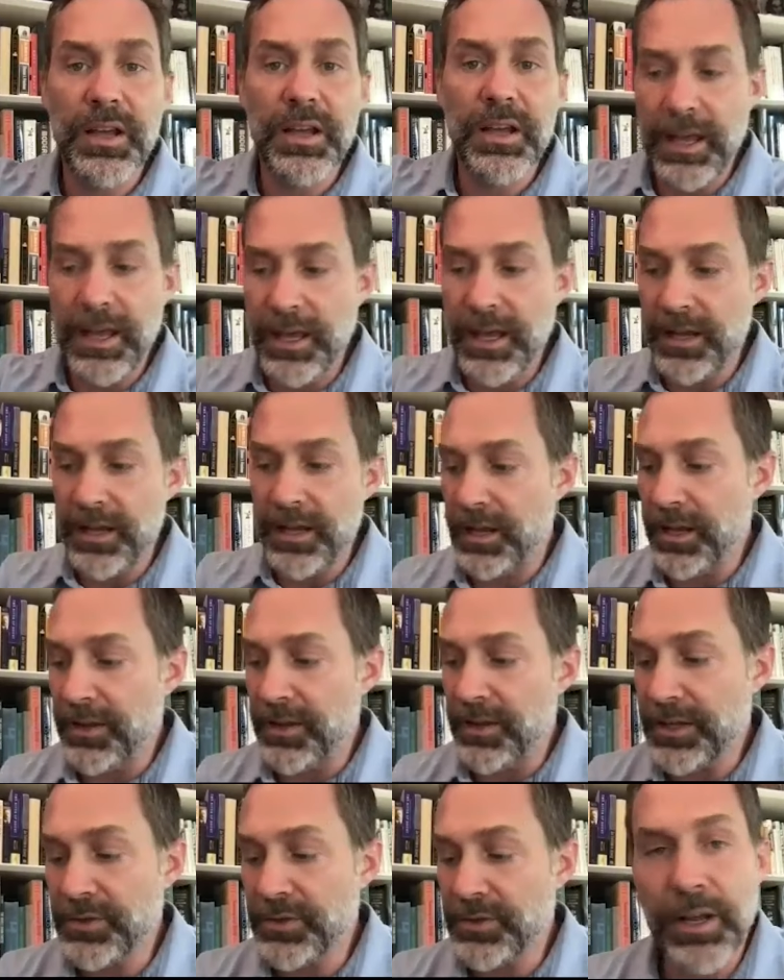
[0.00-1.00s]
And, and
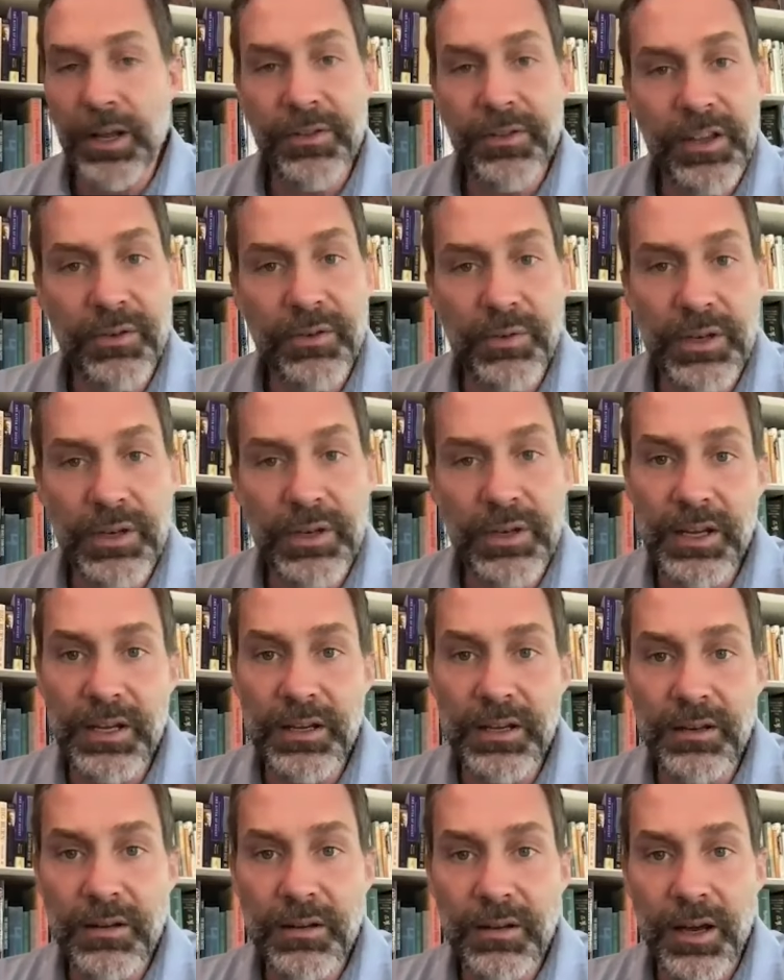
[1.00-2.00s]
that's what I think we
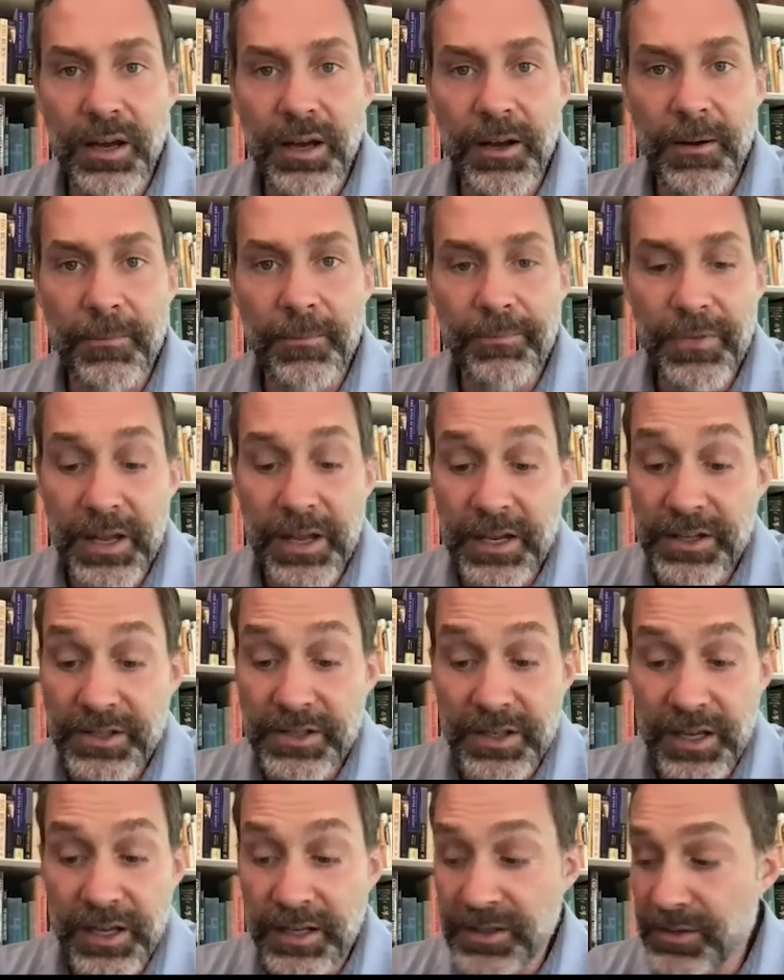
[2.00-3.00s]
need. Um, and it's,
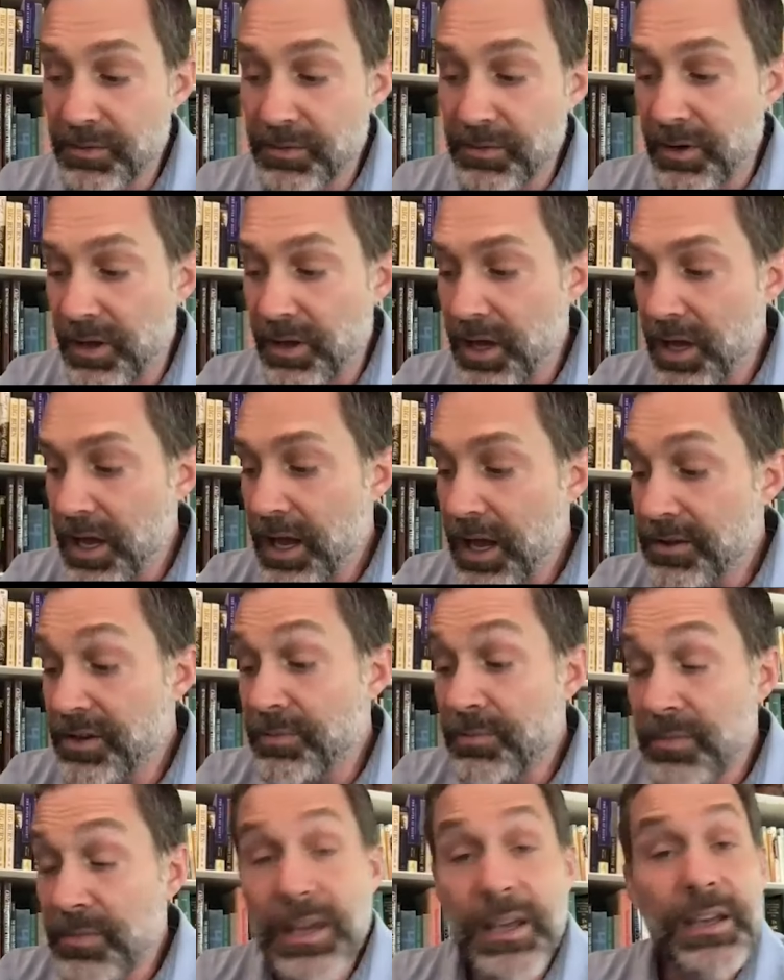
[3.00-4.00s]
it's, to
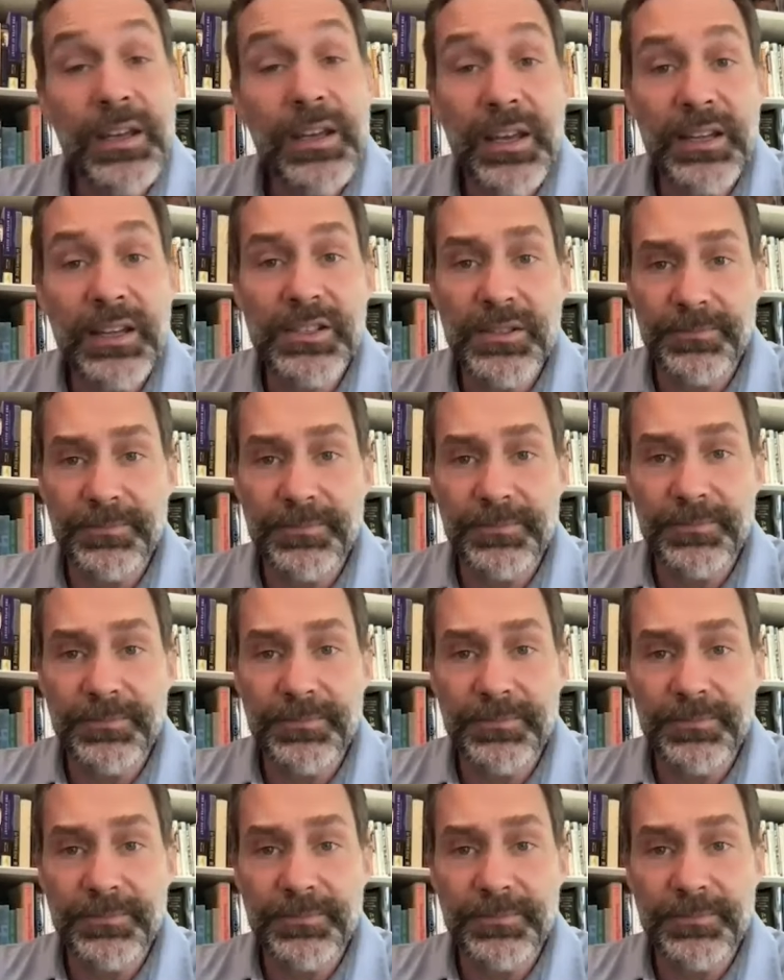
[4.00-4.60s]
me, it's